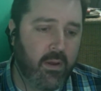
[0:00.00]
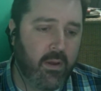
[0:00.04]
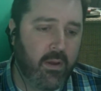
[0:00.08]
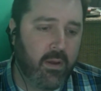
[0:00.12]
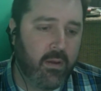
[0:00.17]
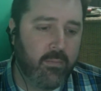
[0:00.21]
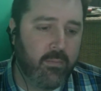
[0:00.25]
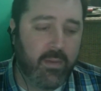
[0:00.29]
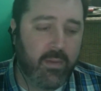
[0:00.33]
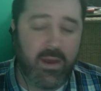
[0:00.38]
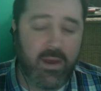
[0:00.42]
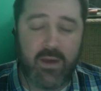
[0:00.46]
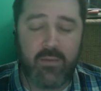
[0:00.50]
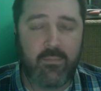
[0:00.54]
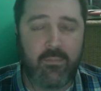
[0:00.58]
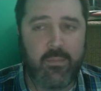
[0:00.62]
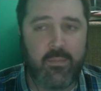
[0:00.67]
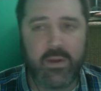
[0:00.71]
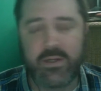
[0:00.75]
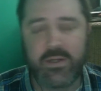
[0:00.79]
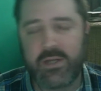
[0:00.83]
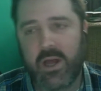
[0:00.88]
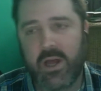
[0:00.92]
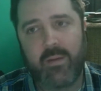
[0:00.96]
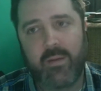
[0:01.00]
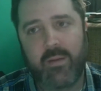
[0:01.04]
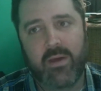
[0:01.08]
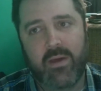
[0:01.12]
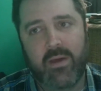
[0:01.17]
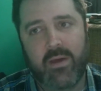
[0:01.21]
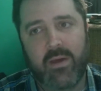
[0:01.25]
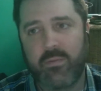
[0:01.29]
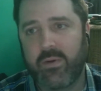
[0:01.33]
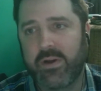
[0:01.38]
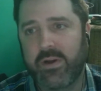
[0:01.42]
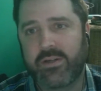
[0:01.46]
My my job
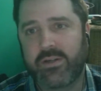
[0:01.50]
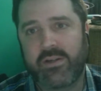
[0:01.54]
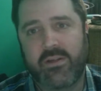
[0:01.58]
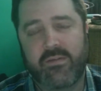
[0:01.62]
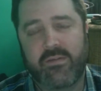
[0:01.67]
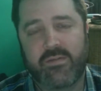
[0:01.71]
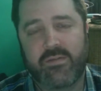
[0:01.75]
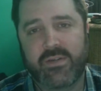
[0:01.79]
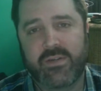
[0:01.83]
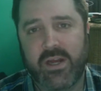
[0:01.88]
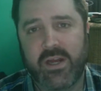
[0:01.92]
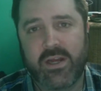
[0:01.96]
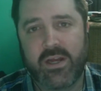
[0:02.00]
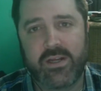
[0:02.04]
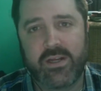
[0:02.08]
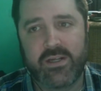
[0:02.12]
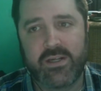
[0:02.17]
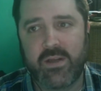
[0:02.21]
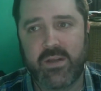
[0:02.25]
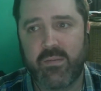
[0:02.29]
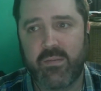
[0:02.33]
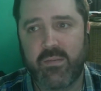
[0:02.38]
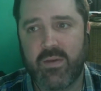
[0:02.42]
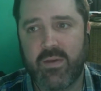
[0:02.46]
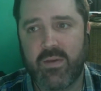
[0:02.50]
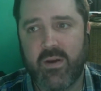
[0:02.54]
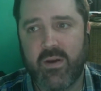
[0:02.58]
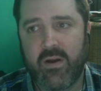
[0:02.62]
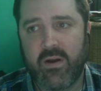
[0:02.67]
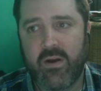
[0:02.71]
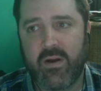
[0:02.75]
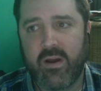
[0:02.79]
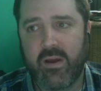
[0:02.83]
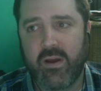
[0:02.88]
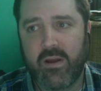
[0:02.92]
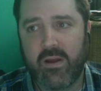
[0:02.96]
aspirations have changed. I'm sorry.